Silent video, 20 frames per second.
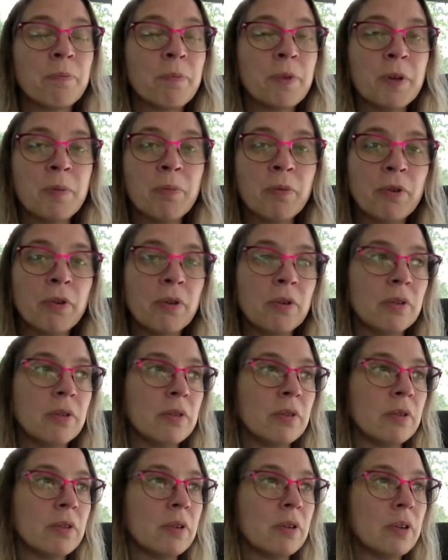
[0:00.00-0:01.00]
People
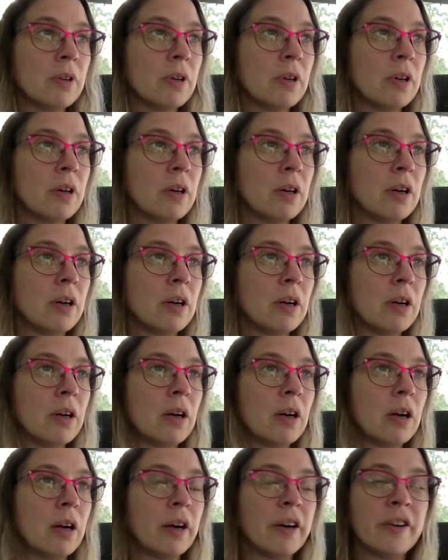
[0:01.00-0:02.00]

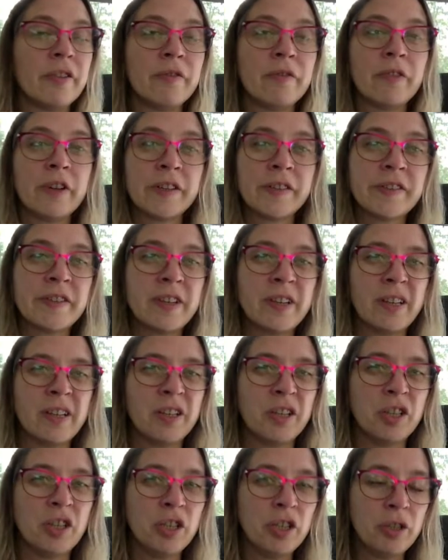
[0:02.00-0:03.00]
are invested
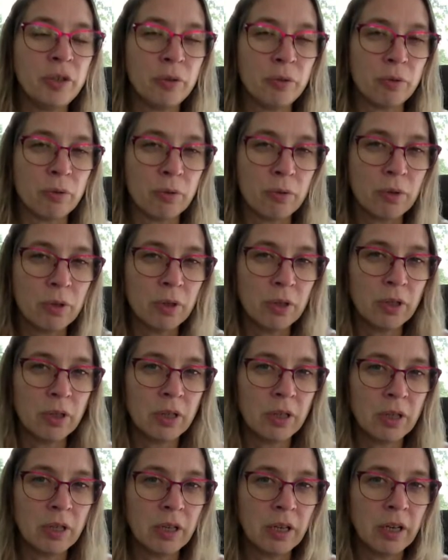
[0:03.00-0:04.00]
in you
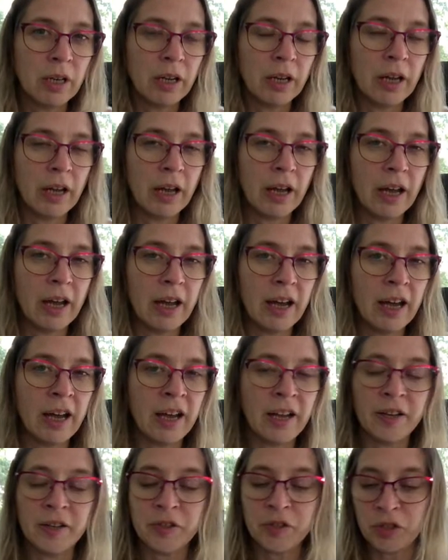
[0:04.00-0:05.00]

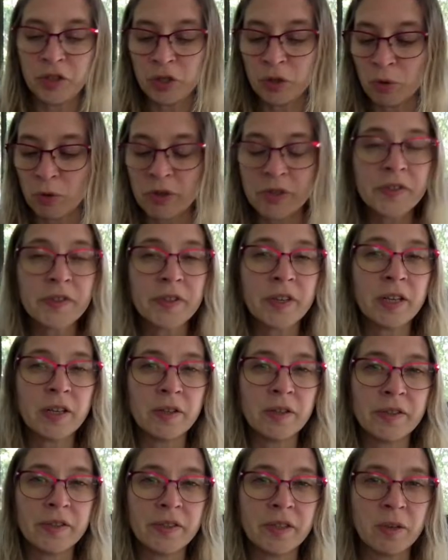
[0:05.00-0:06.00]
and your
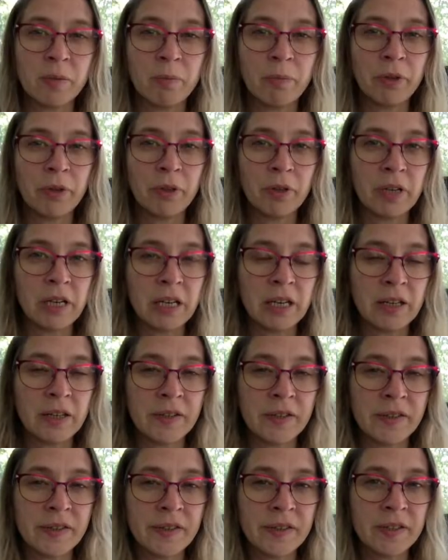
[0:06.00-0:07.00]
skills and
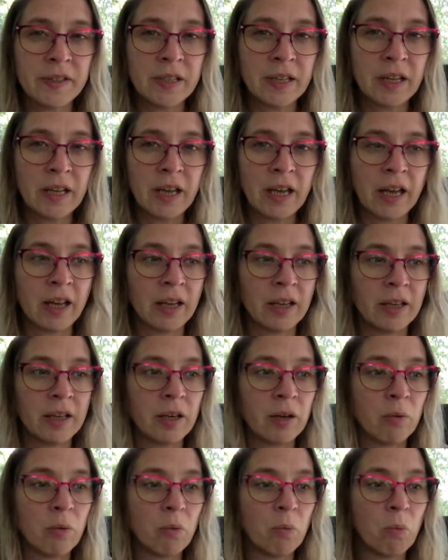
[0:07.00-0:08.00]
abilities
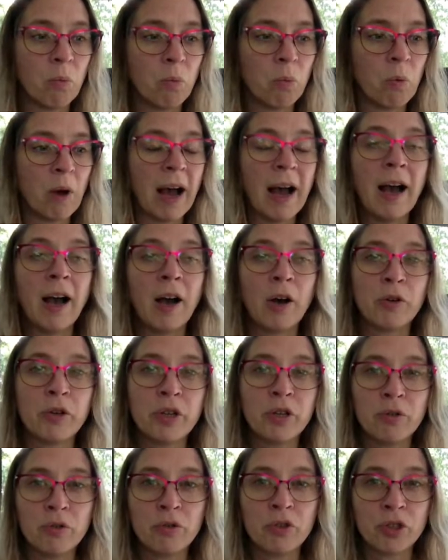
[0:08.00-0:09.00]
and how
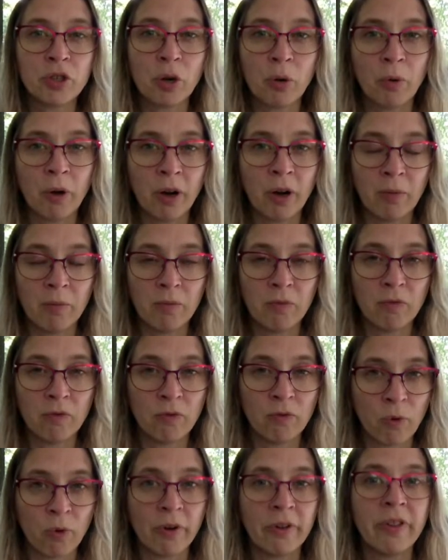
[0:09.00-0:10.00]
you show up
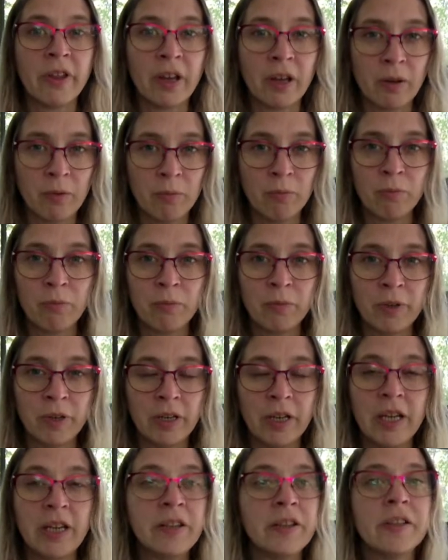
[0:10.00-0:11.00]
for them
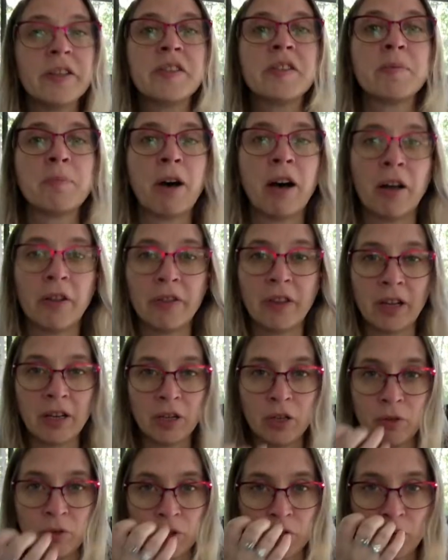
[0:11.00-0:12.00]
in the spot
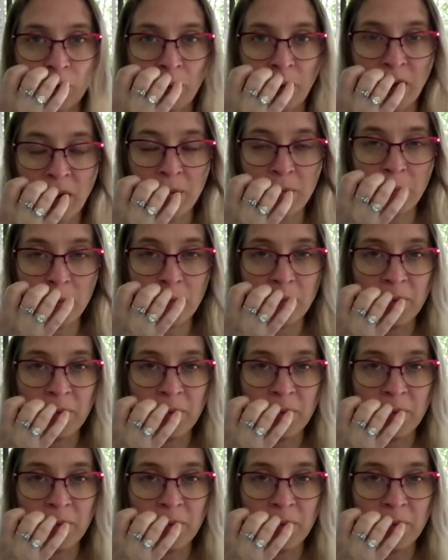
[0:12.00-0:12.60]
that you show up.